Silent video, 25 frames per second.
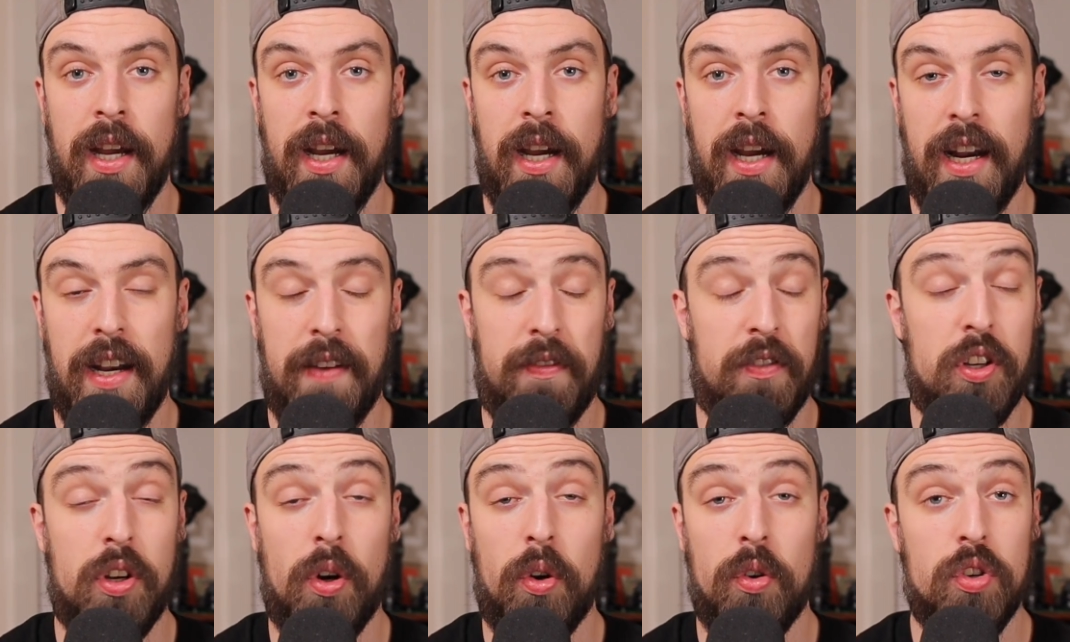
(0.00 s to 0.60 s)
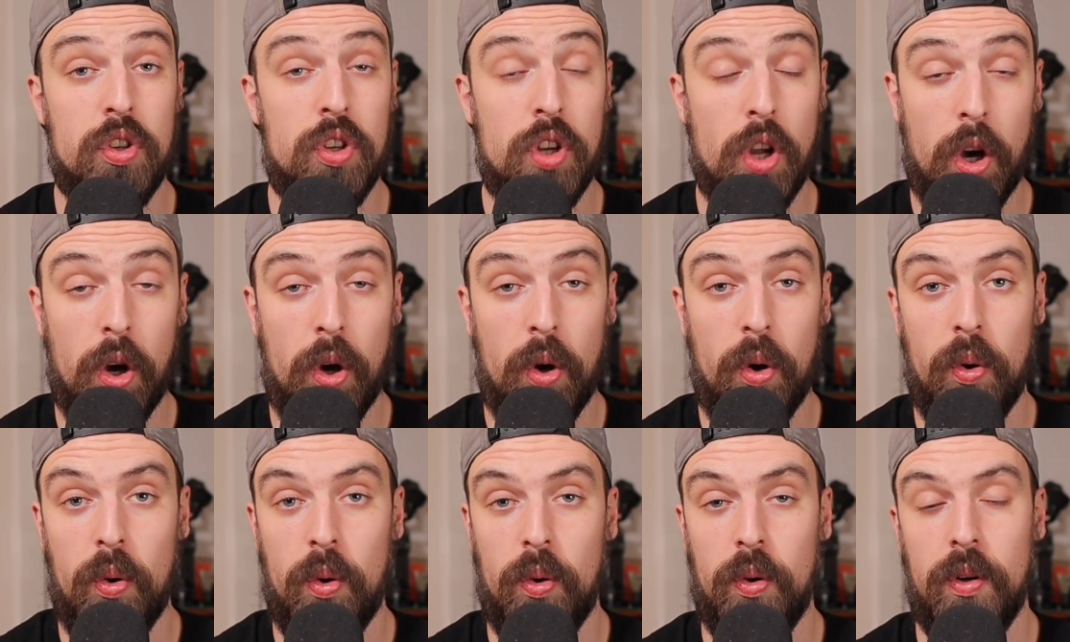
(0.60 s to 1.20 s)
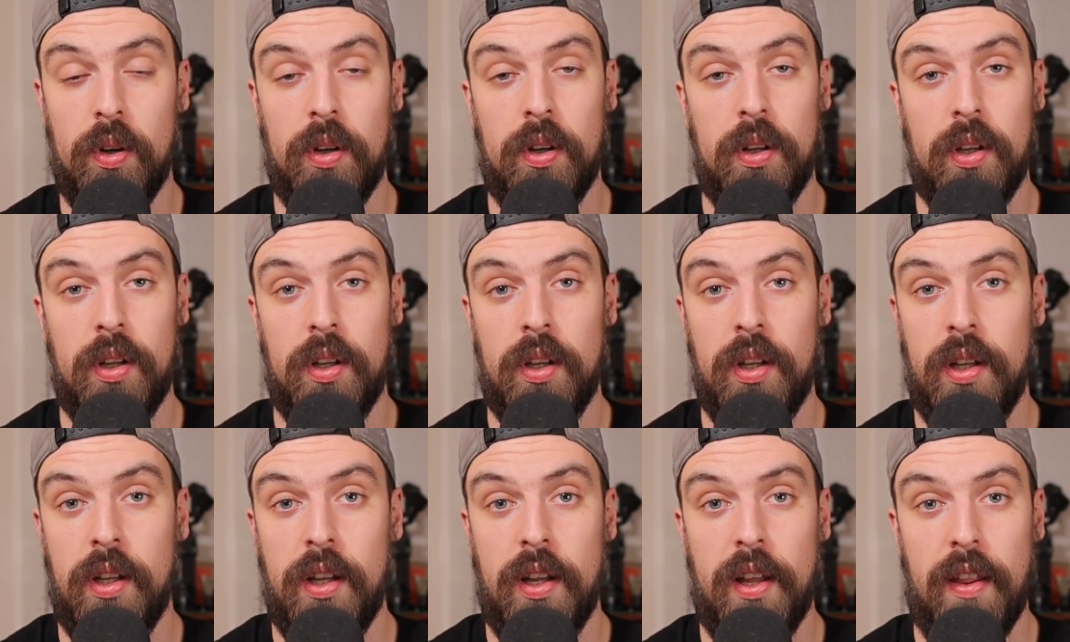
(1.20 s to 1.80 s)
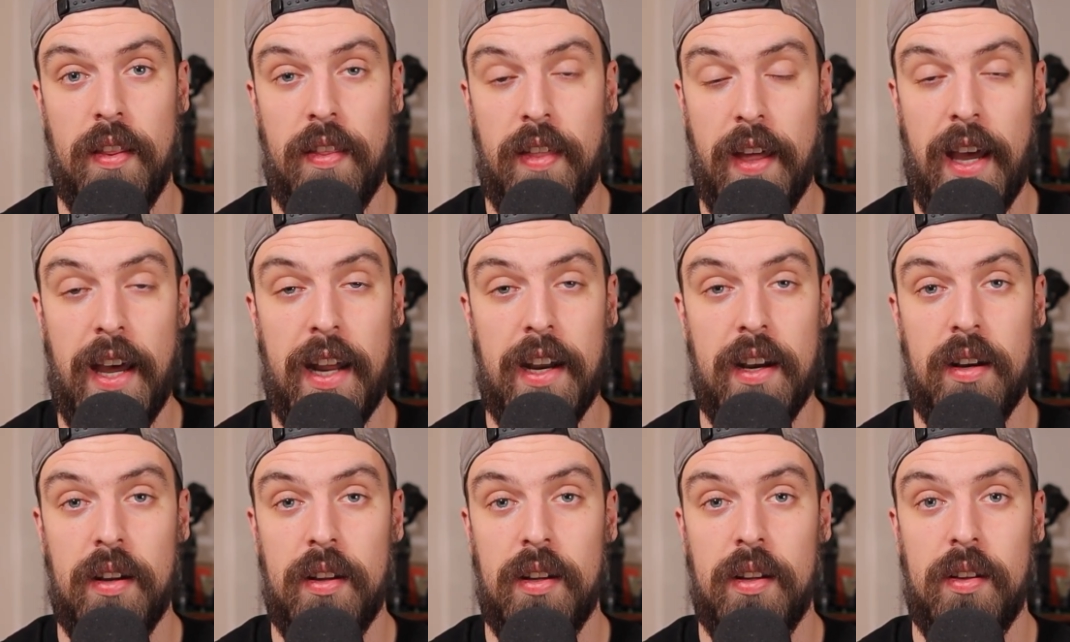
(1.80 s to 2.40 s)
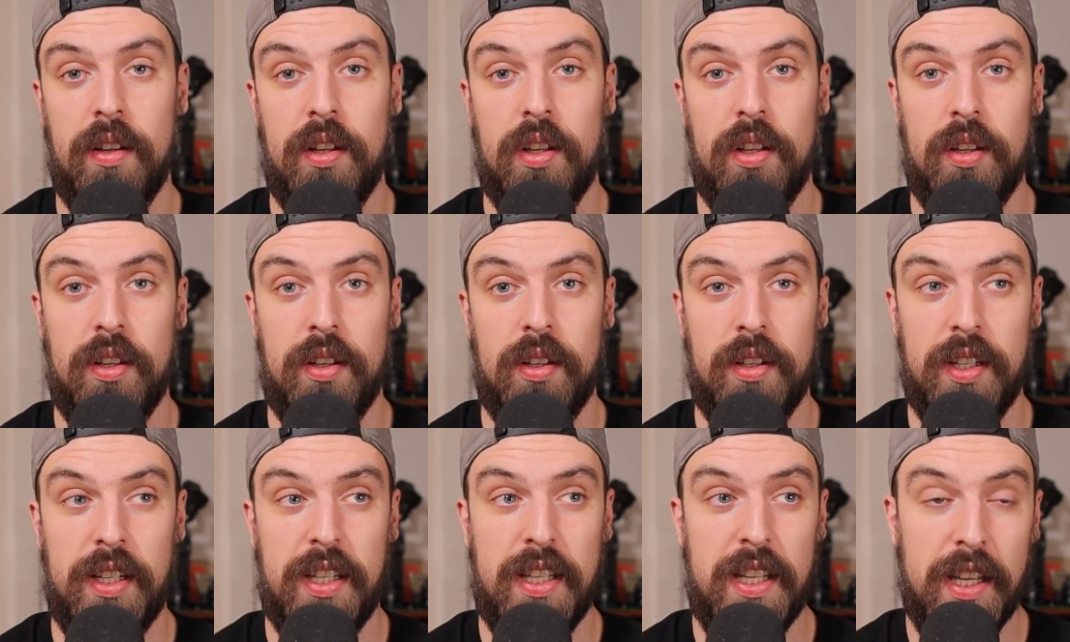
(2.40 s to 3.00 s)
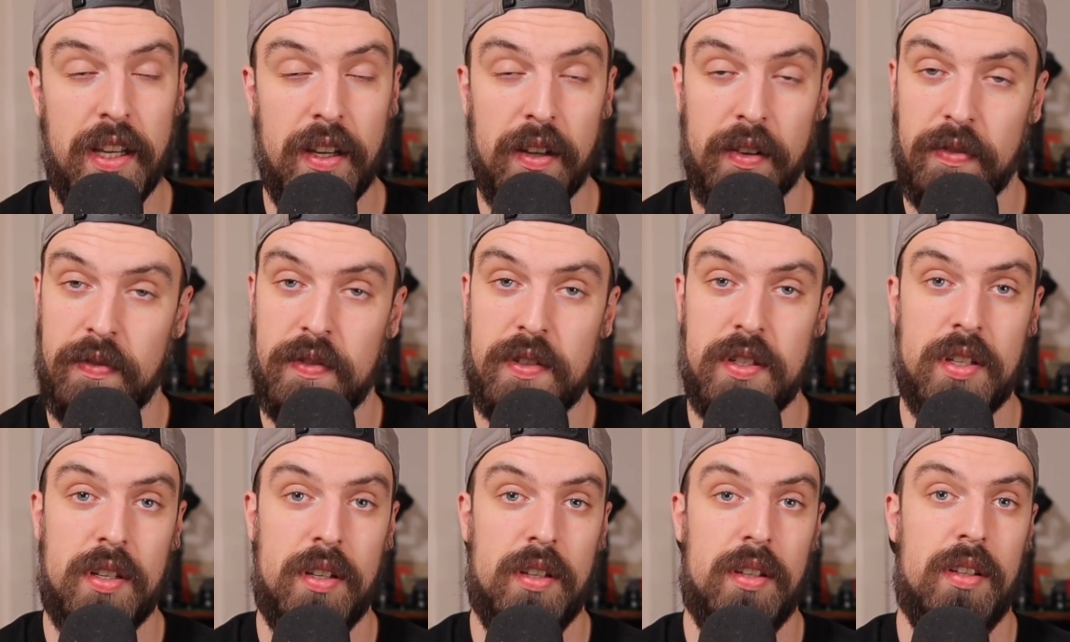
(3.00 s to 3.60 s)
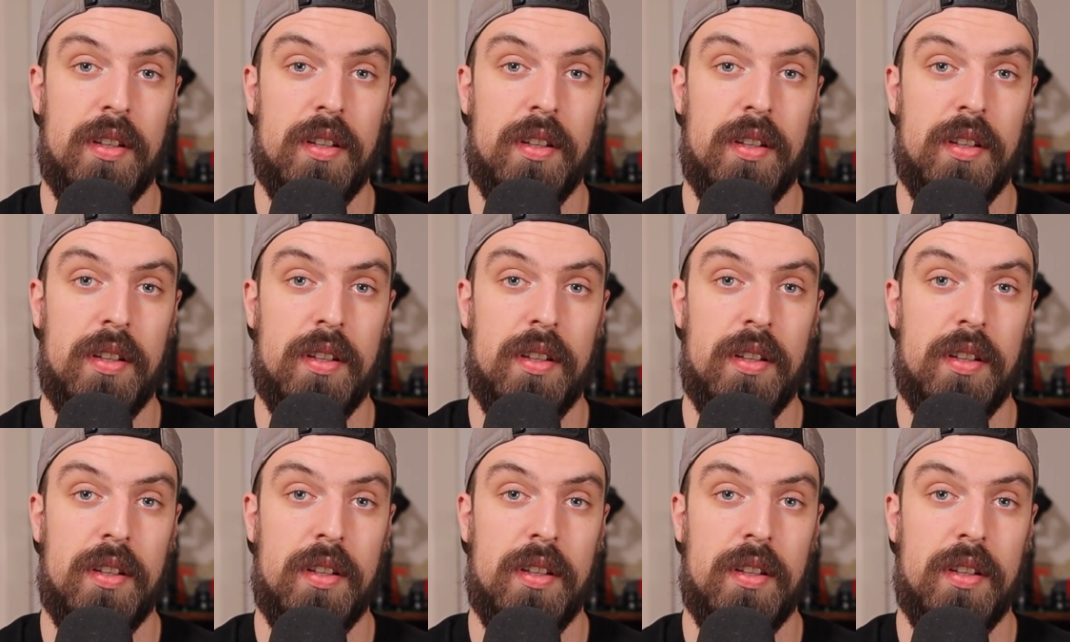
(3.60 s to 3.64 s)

And if you don't know that gift,